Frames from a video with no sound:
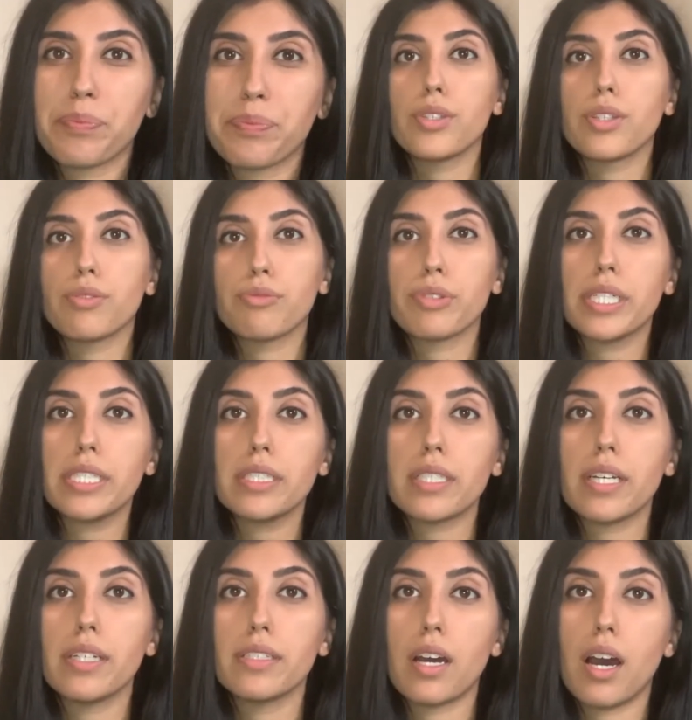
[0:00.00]
So the
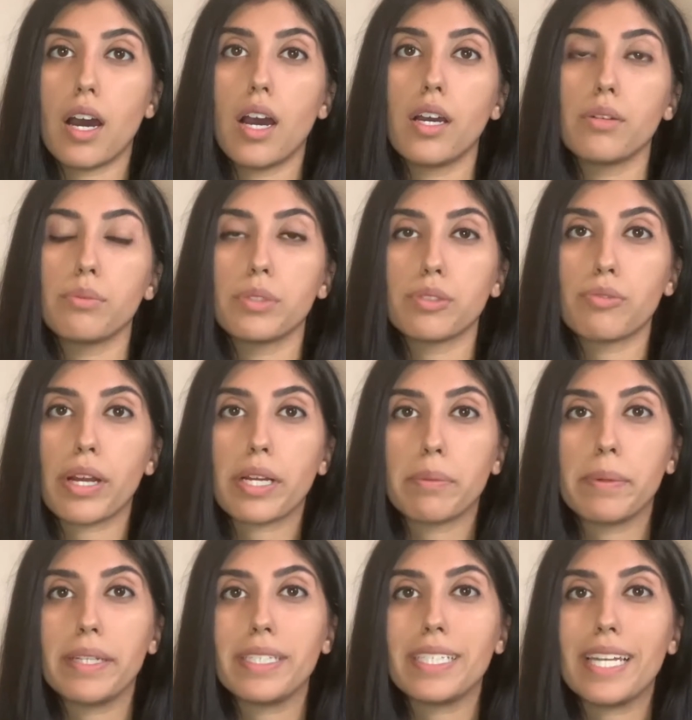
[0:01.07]
reason I was
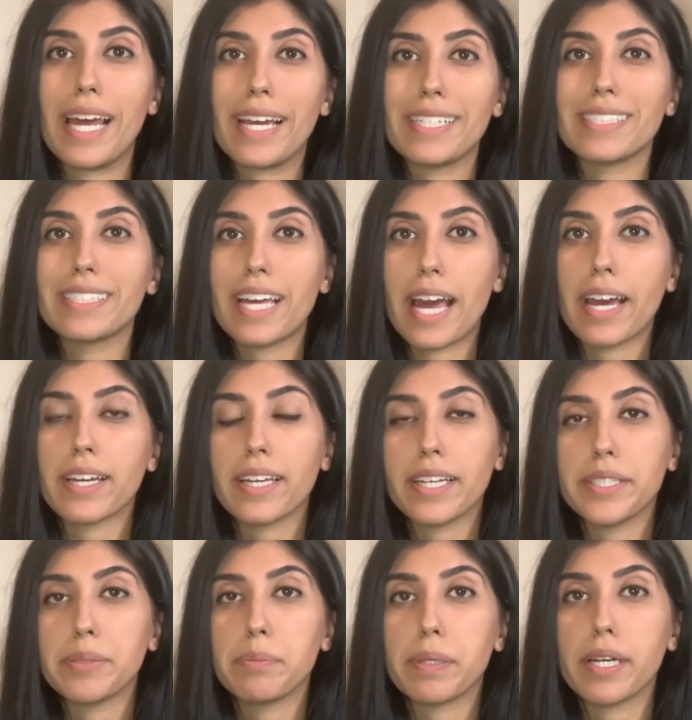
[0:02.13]
recommended LASIK
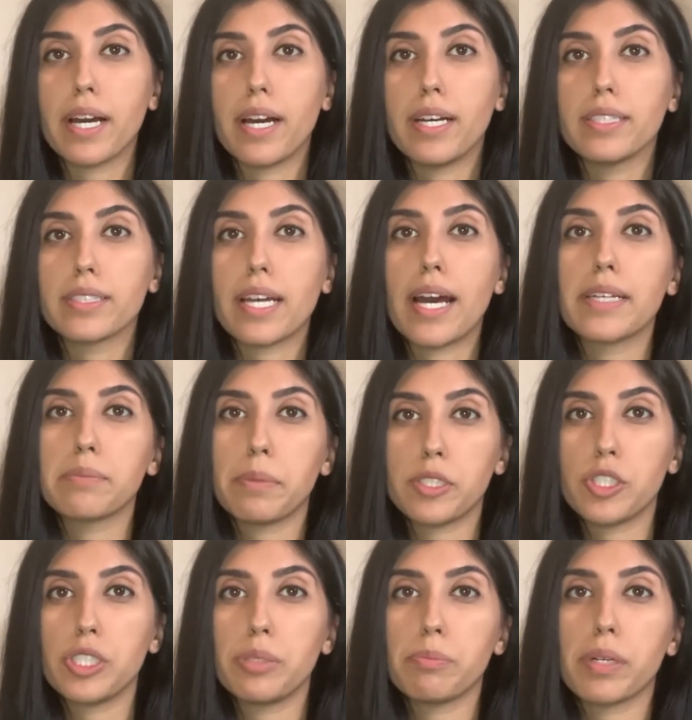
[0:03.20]
is because, as
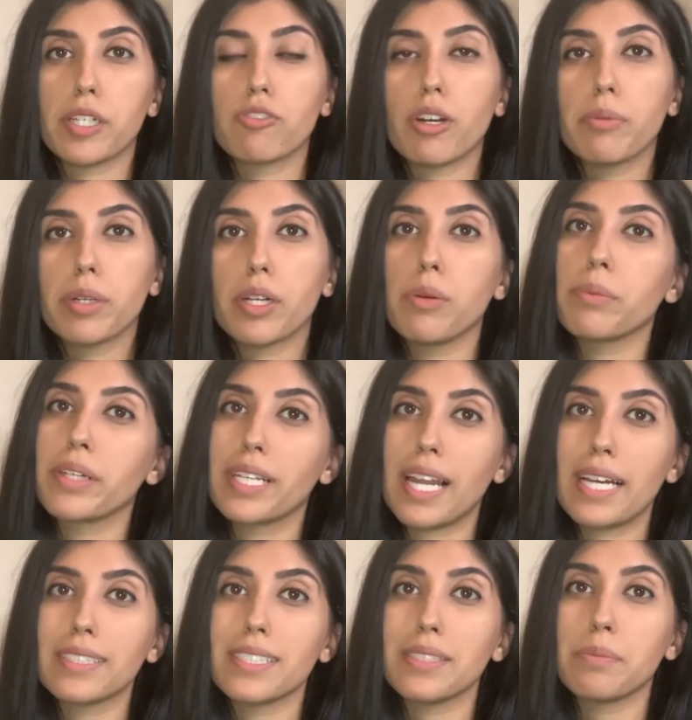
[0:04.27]
mentioned in my Growing Up with
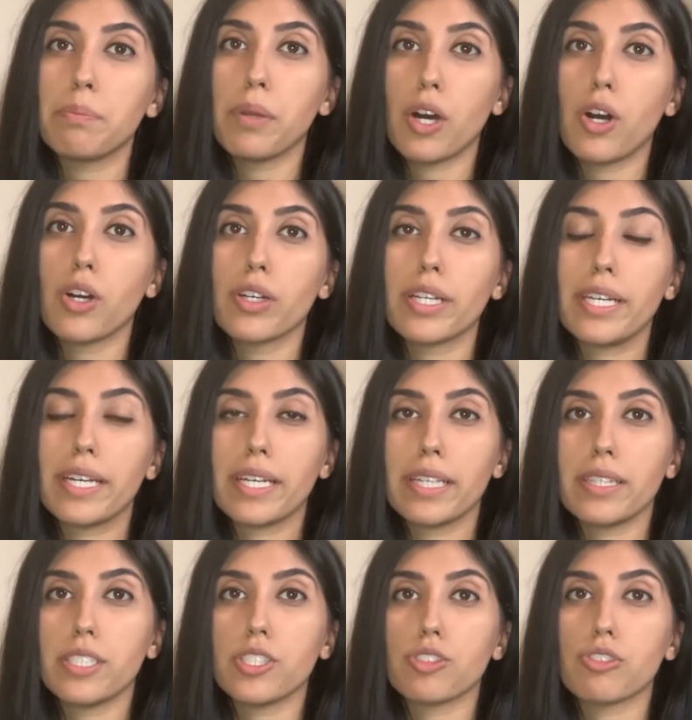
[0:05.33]
Glasses blog, link
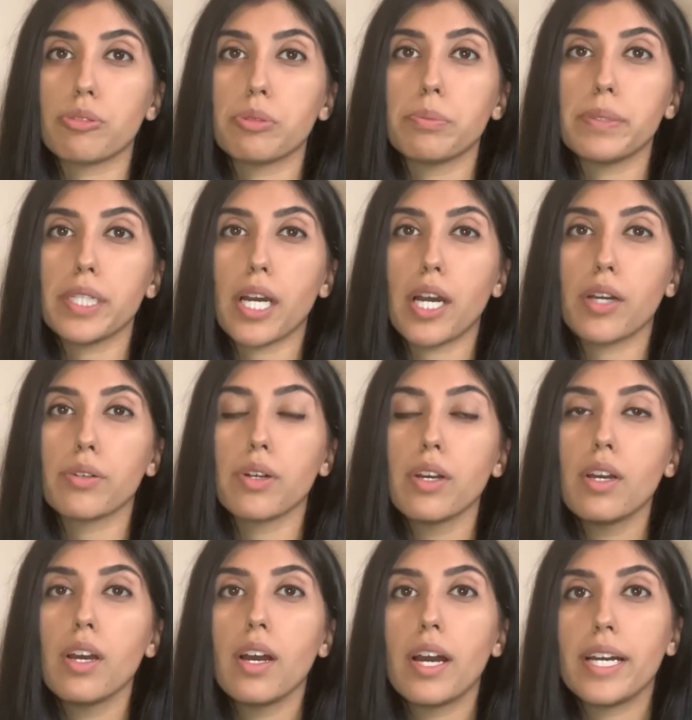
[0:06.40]
in the description below,
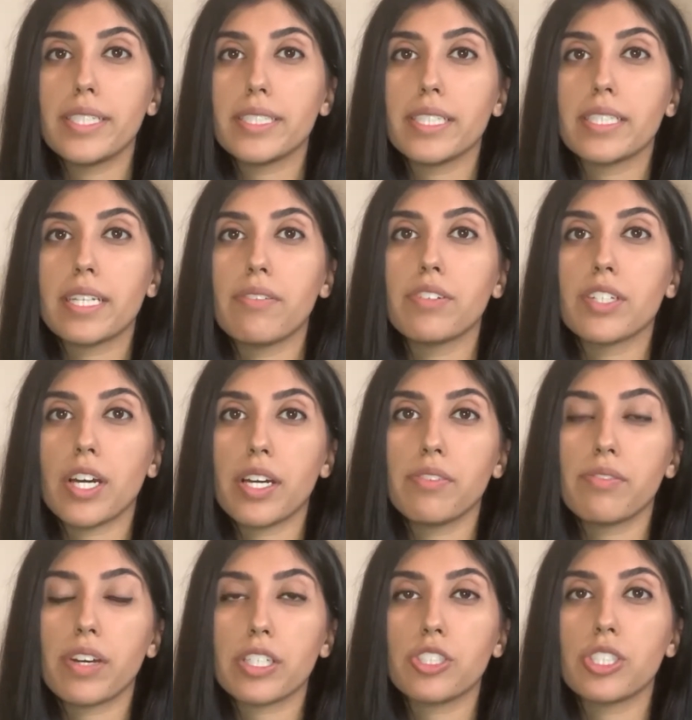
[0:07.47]
I did have an eye
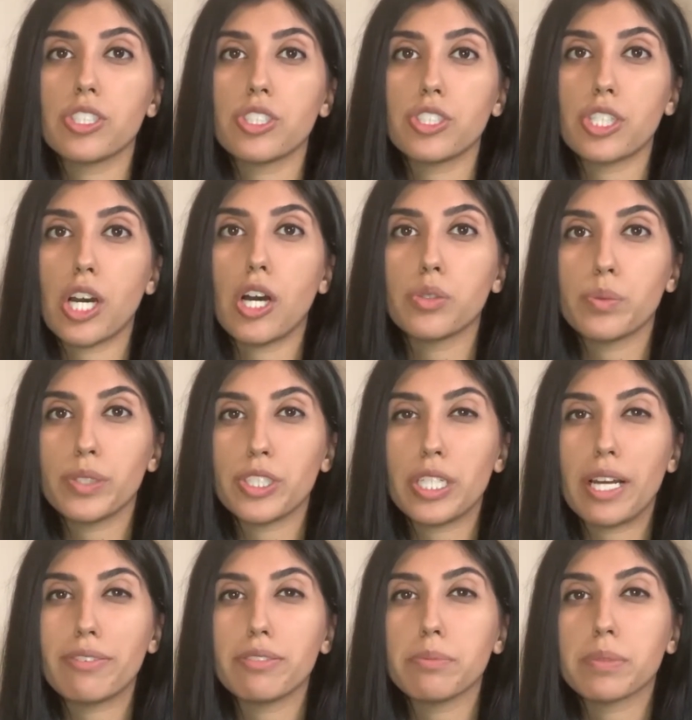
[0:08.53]
infection as a child which
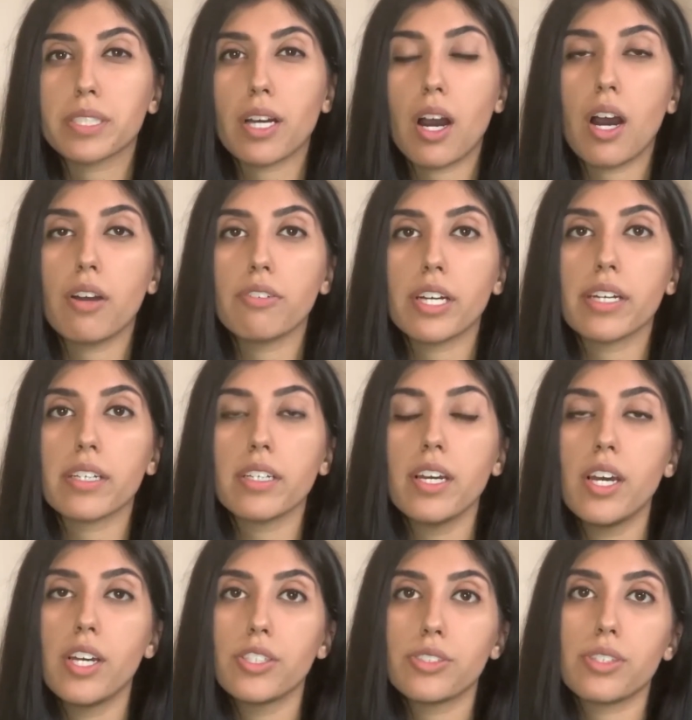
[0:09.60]
left some scarring.
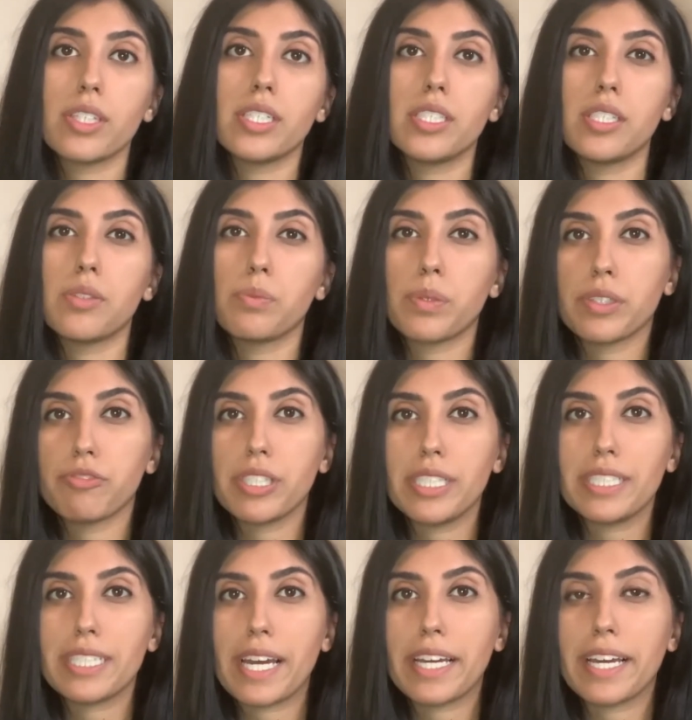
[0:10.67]
So they didn't want to
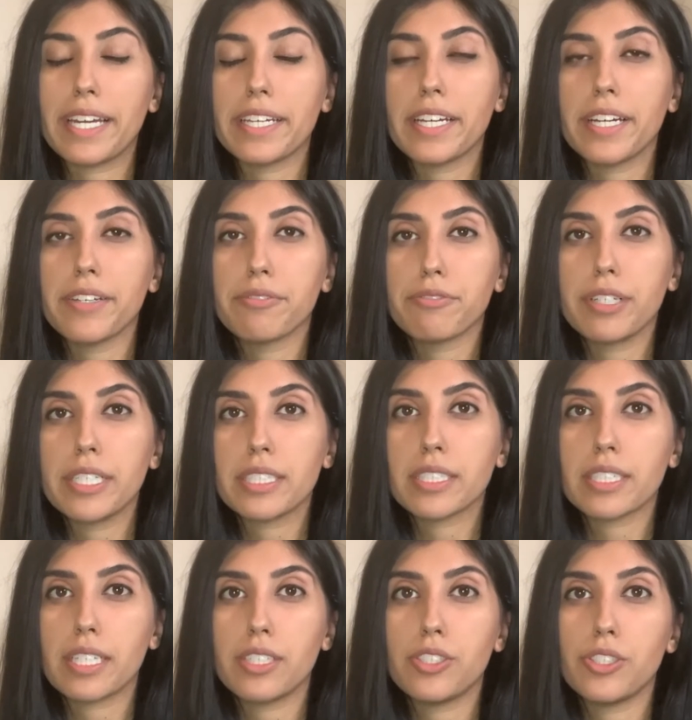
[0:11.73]
really take any kind of
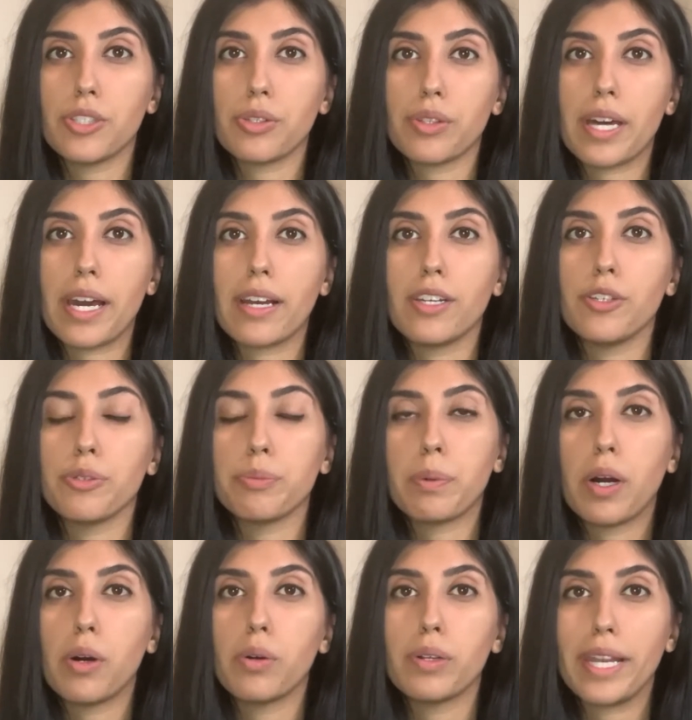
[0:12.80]
risks and do that
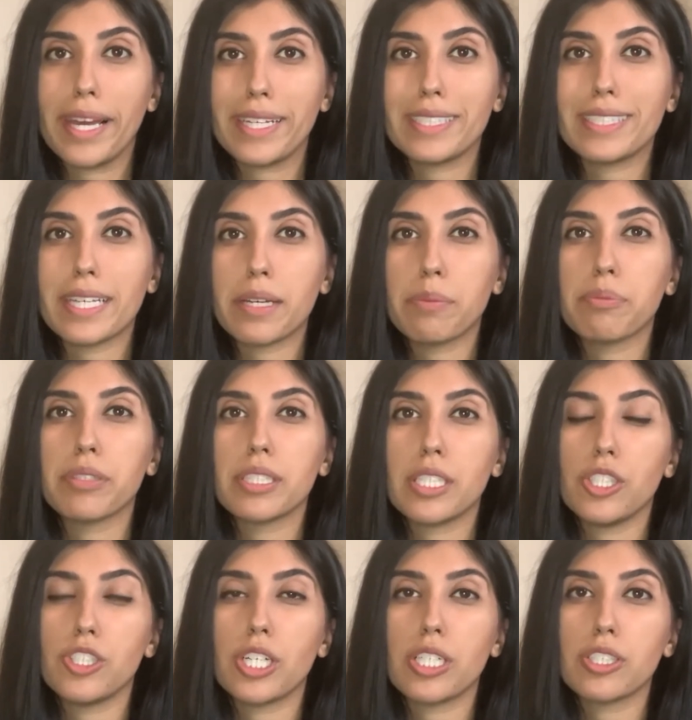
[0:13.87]
loophole LASIK
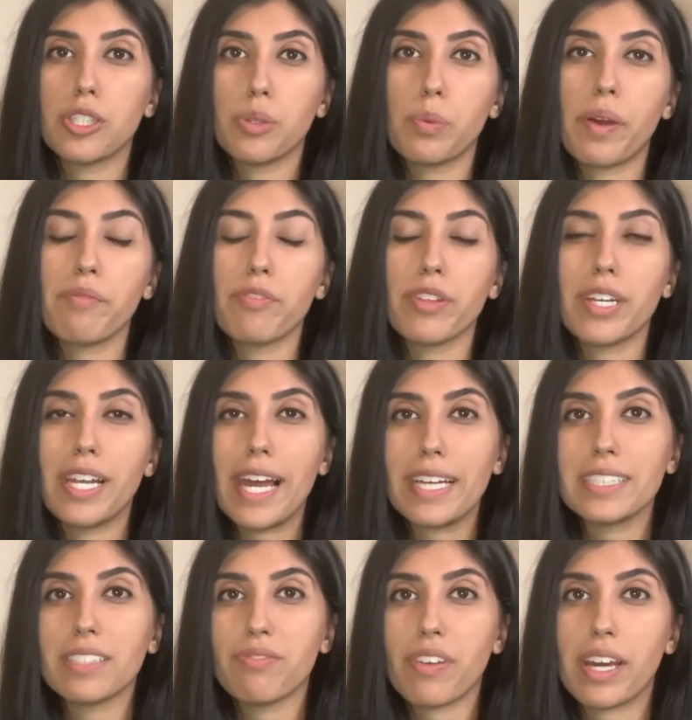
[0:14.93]
procedure. So they went for the
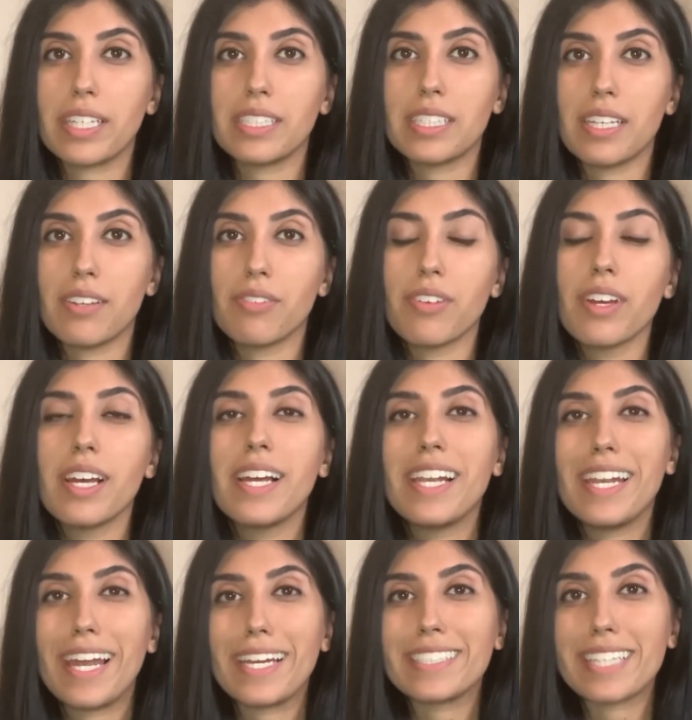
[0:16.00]
less invasive
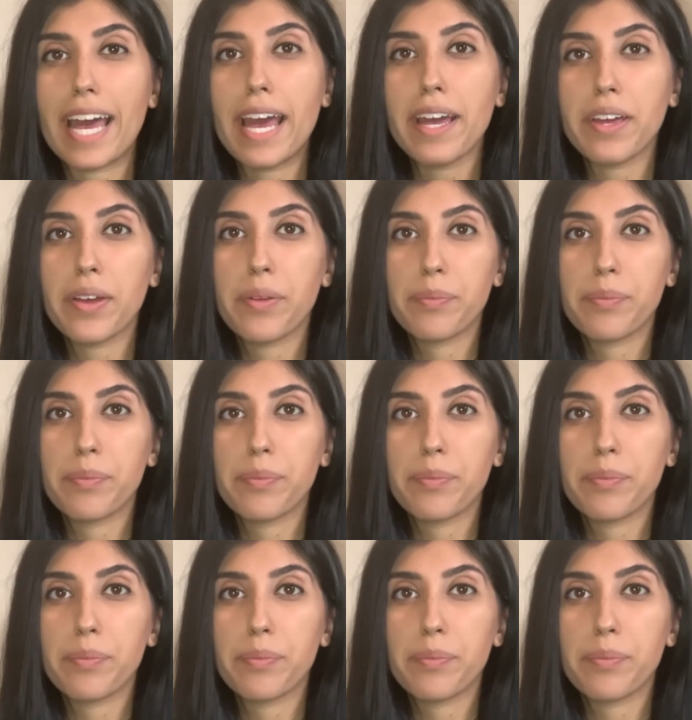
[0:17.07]
LASIK.